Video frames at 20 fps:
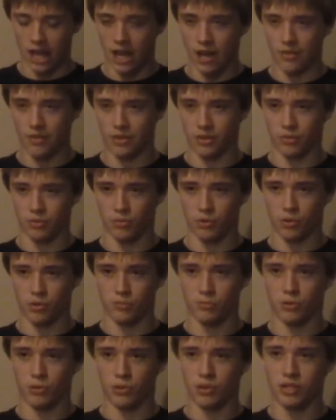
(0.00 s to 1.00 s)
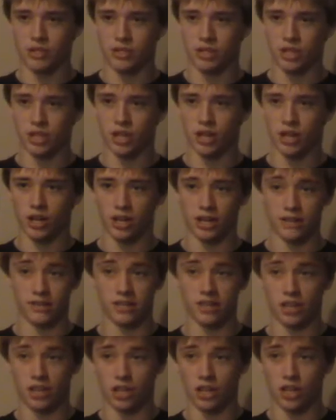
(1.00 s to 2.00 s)
I think the Rose Bowl this year is
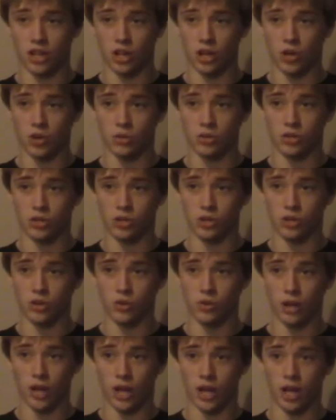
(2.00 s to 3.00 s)
going to go to